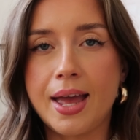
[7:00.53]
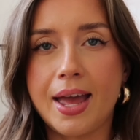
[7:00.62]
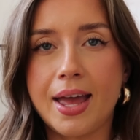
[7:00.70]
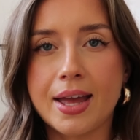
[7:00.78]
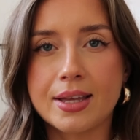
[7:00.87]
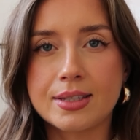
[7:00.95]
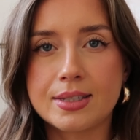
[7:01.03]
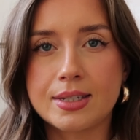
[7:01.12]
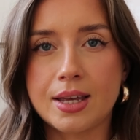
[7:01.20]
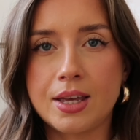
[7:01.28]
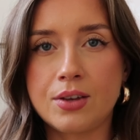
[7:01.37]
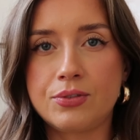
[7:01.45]
and
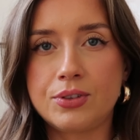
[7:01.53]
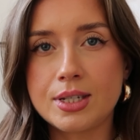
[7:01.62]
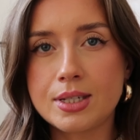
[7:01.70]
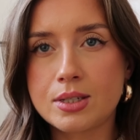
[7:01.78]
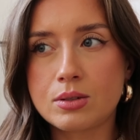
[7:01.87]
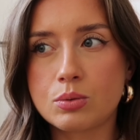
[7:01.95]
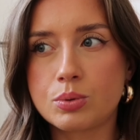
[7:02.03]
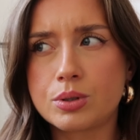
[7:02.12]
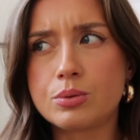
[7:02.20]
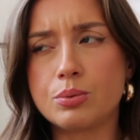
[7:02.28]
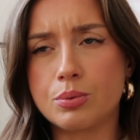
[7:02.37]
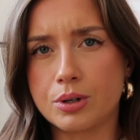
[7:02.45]
if this
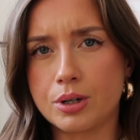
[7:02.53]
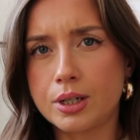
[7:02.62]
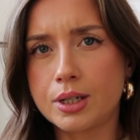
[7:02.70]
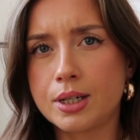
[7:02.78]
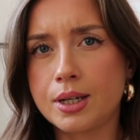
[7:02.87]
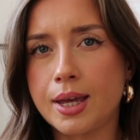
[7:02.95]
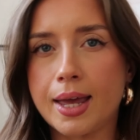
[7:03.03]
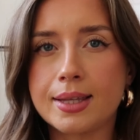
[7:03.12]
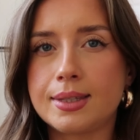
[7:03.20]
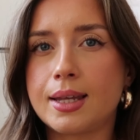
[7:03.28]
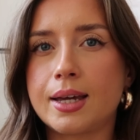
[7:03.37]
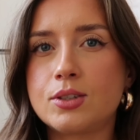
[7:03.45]
will work
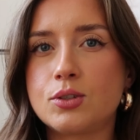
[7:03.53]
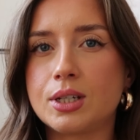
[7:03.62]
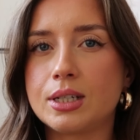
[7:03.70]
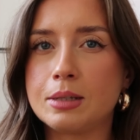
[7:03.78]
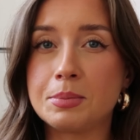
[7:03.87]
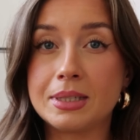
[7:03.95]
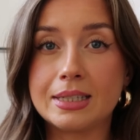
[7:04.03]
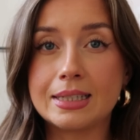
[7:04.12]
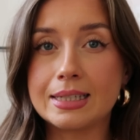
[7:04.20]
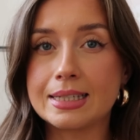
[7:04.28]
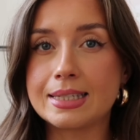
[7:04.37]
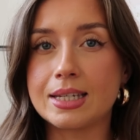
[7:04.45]
at night you can
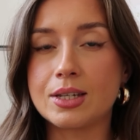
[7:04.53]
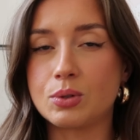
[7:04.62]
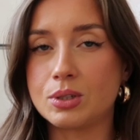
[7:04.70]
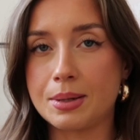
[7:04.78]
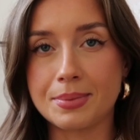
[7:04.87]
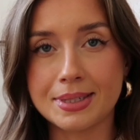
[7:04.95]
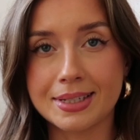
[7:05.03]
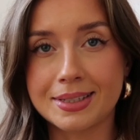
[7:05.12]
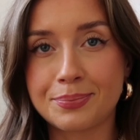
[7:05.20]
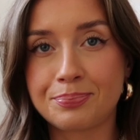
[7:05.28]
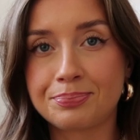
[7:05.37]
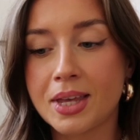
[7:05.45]
immediately see what time is it
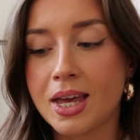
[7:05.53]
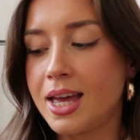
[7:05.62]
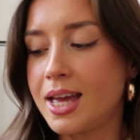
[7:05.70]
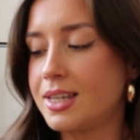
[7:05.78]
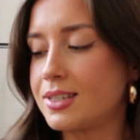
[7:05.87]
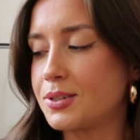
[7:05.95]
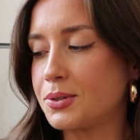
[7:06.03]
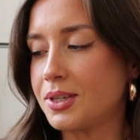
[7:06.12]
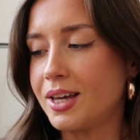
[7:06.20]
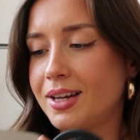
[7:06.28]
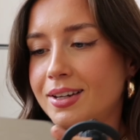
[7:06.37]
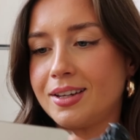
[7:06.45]
so
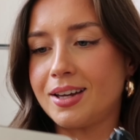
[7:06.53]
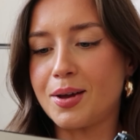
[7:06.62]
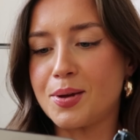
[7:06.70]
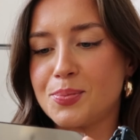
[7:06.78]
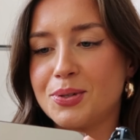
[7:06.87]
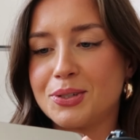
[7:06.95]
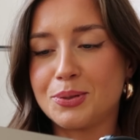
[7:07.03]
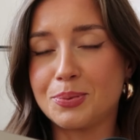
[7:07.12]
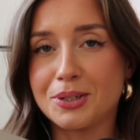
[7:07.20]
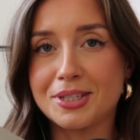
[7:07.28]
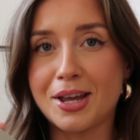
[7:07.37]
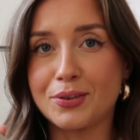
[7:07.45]
yeah I'm
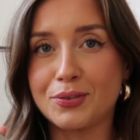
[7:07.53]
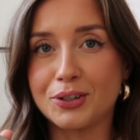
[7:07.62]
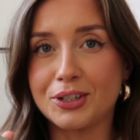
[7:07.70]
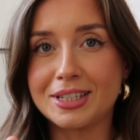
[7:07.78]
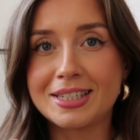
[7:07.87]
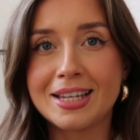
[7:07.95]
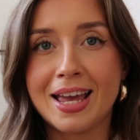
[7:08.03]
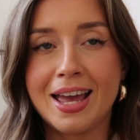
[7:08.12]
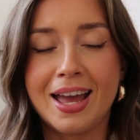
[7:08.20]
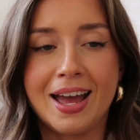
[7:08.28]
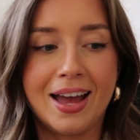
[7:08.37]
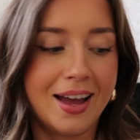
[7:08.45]
super excited for this
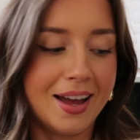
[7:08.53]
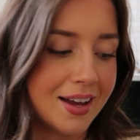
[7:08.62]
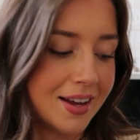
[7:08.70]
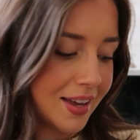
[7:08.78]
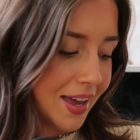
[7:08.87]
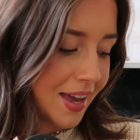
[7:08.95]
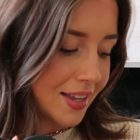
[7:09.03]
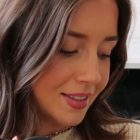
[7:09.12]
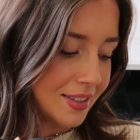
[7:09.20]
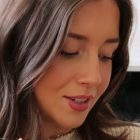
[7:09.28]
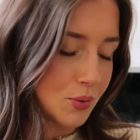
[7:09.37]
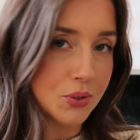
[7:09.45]
uh,
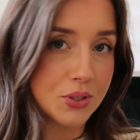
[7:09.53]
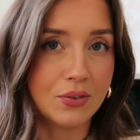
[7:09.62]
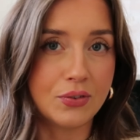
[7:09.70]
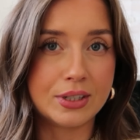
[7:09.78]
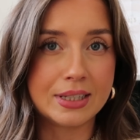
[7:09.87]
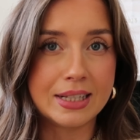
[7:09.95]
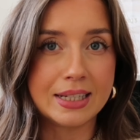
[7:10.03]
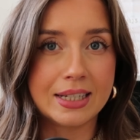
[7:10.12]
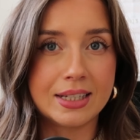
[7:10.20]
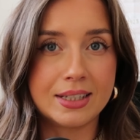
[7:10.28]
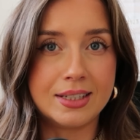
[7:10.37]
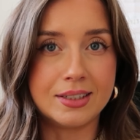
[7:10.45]
and this was
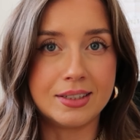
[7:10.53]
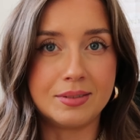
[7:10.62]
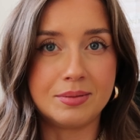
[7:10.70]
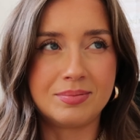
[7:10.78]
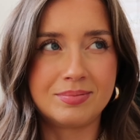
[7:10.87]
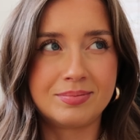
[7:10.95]
definitely the